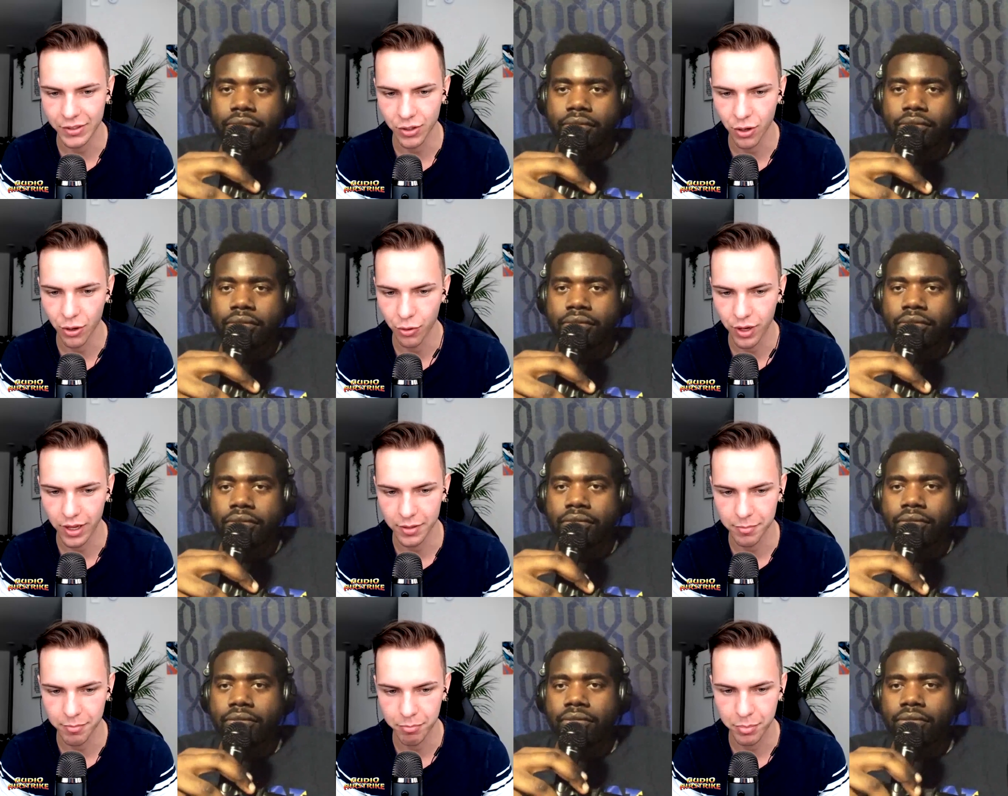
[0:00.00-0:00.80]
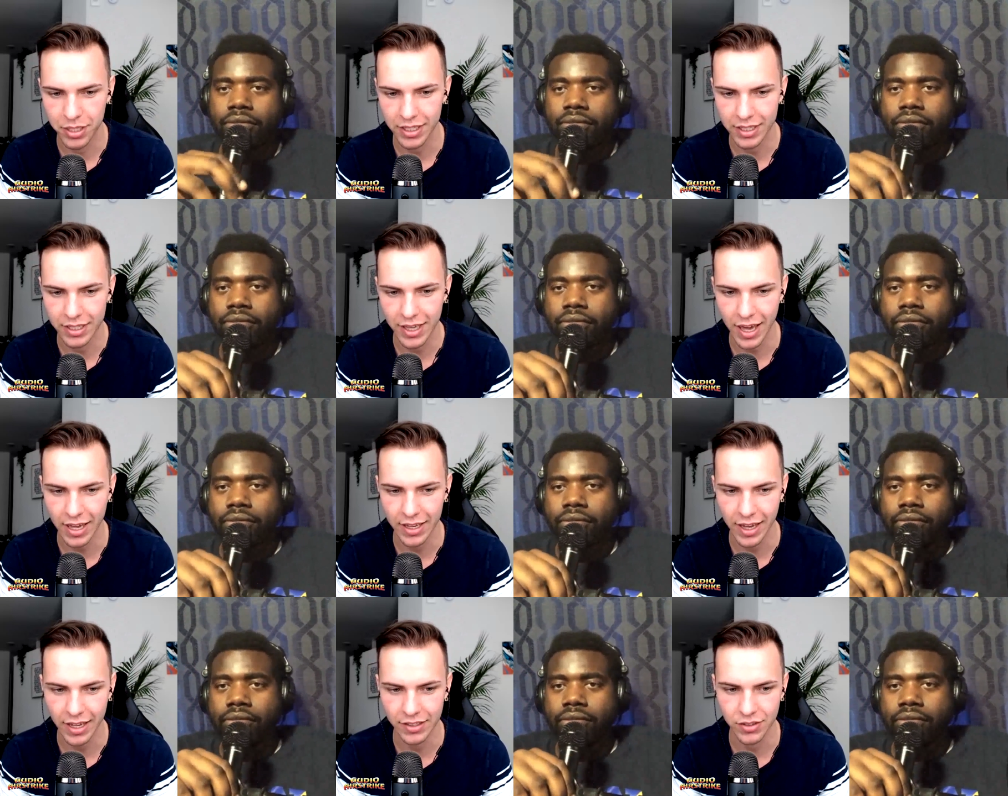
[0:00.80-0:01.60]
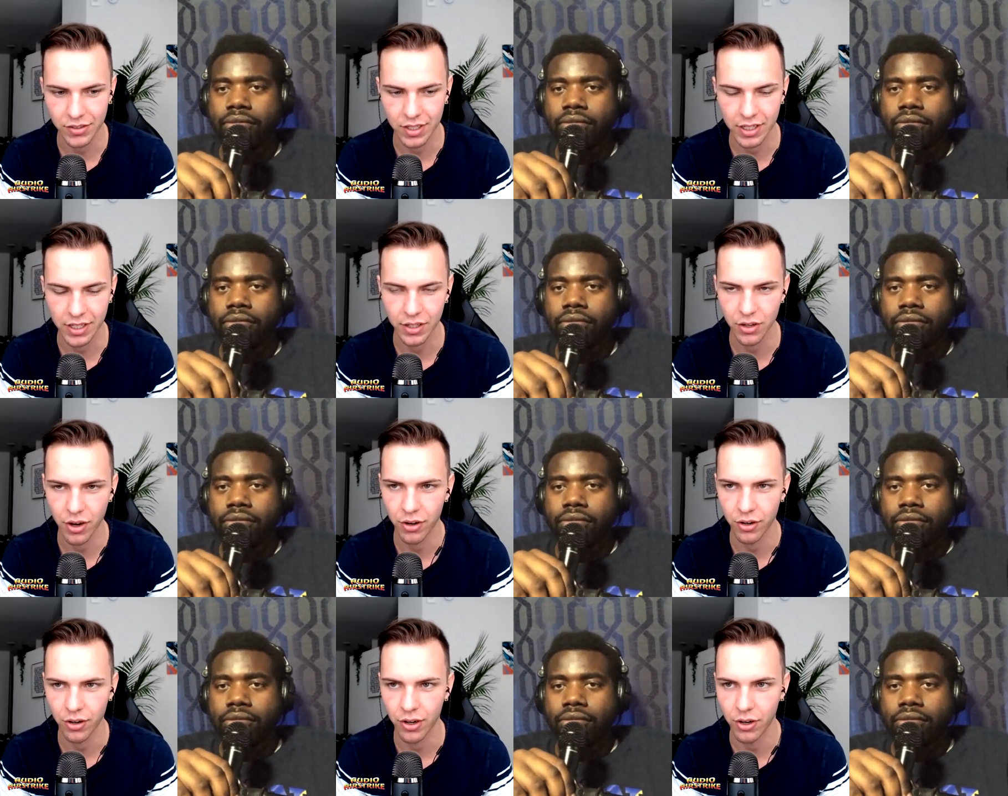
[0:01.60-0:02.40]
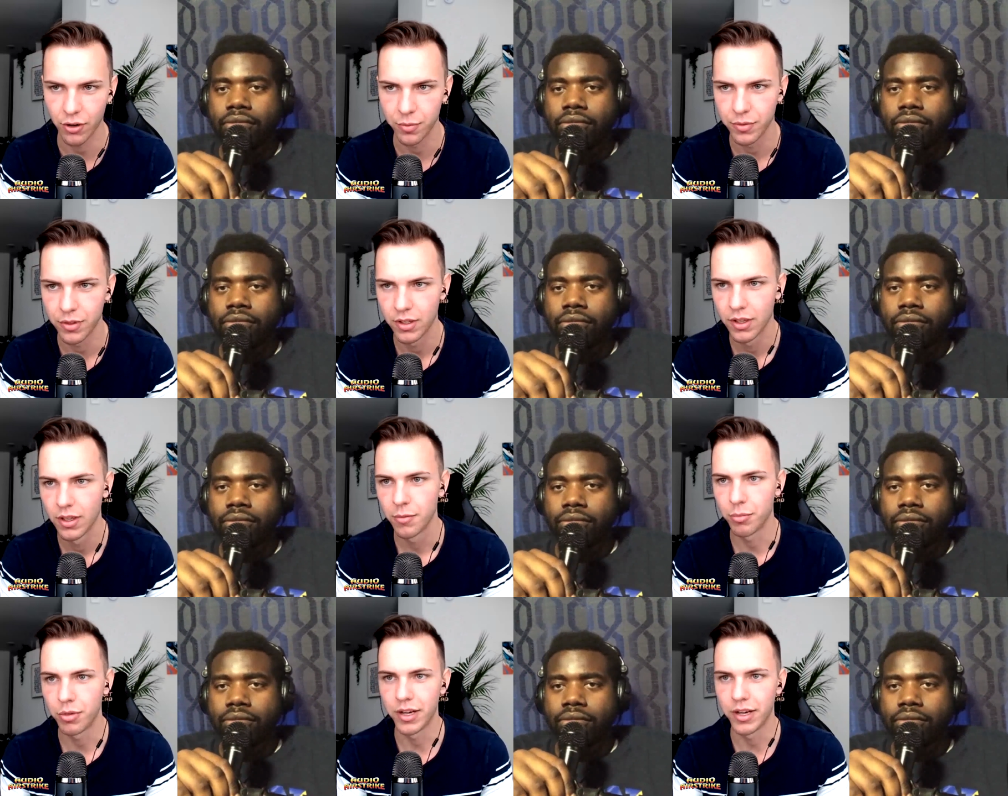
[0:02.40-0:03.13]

Speaker 1: A S O N P A S T R O.